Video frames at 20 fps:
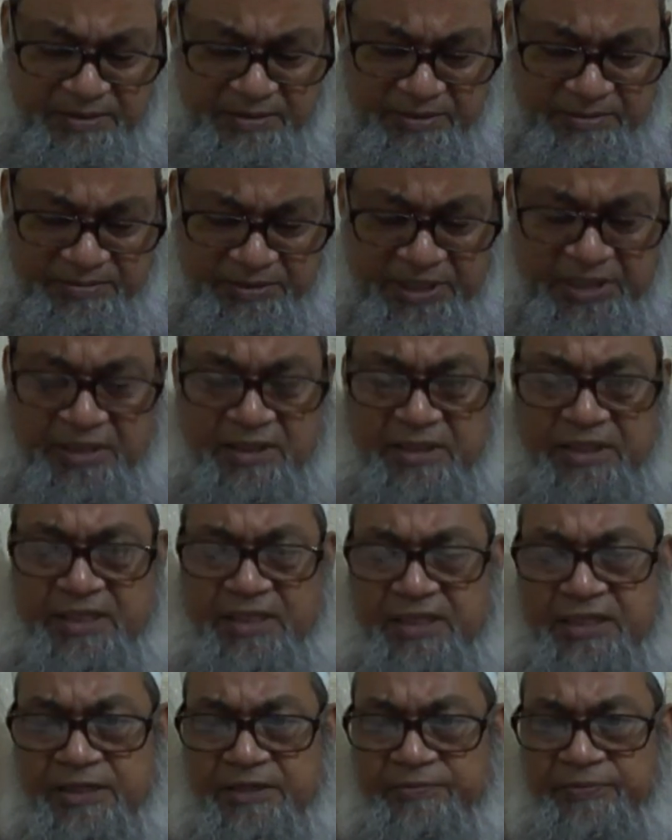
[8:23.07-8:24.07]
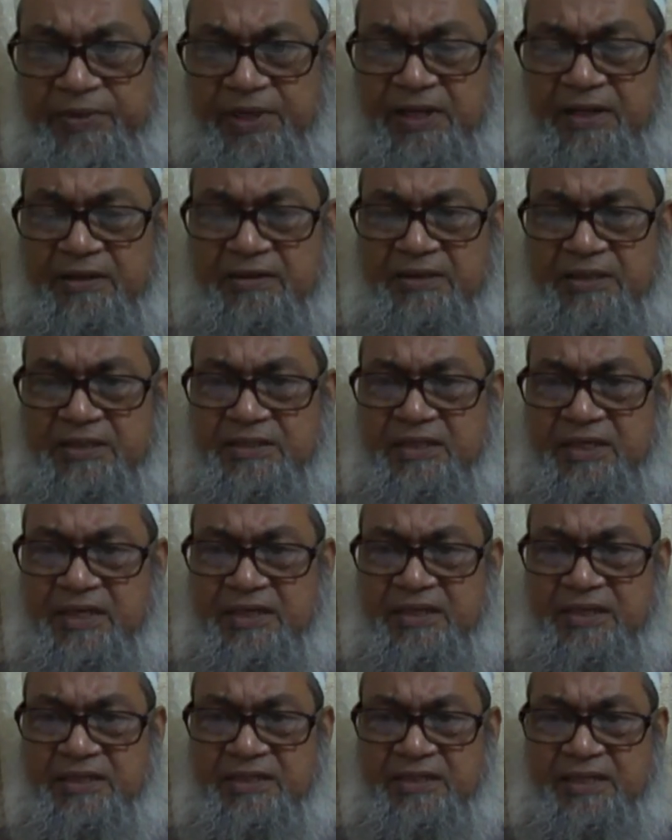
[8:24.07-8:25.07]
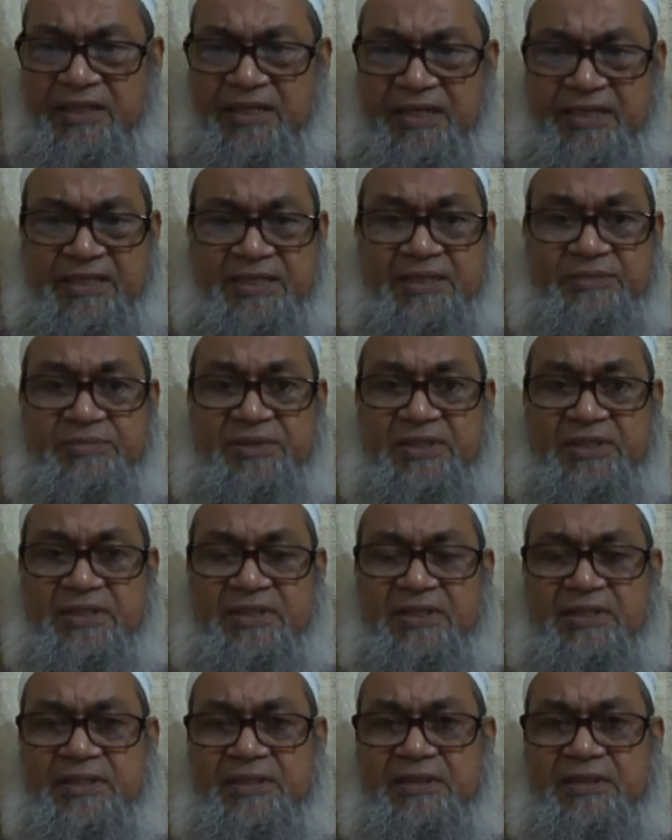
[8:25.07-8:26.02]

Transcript: middle ear, this drug is actively